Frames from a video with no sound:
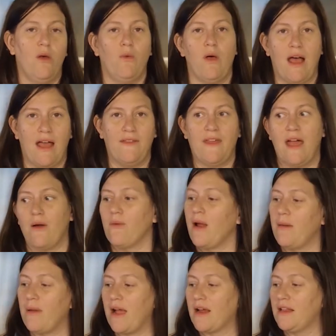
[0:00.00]
We'll add that
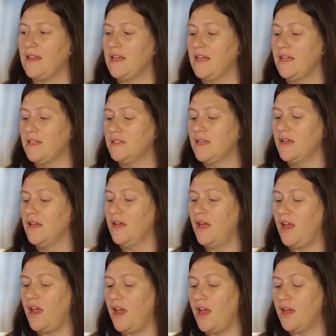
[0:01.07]
right back at the end.
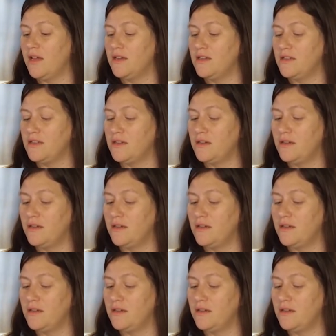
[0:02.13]
And